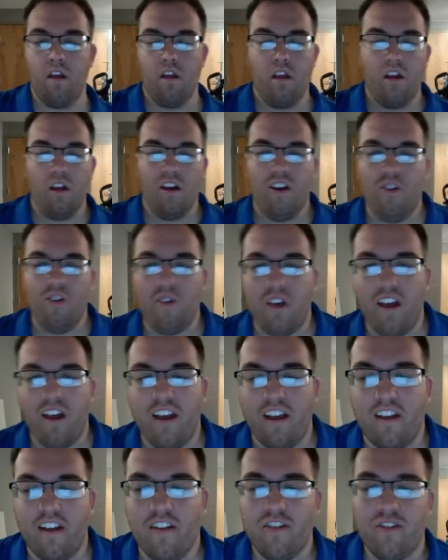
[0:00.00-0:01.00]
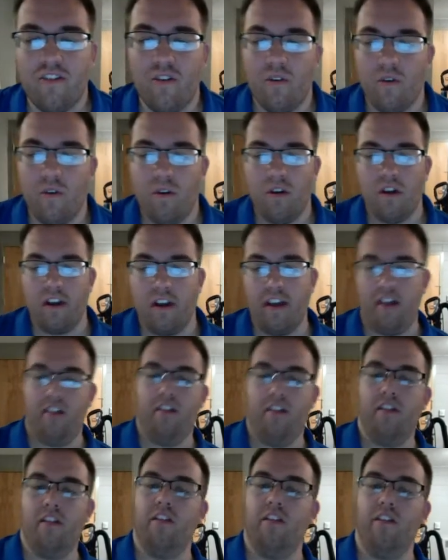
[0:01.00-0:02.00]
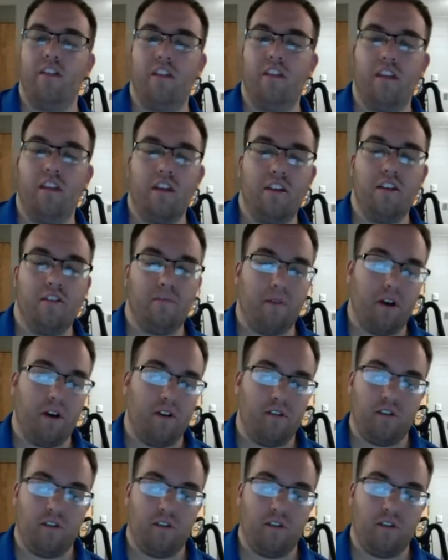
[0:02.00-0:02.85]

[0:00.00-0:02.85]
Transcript: Okay, so again, these amounts are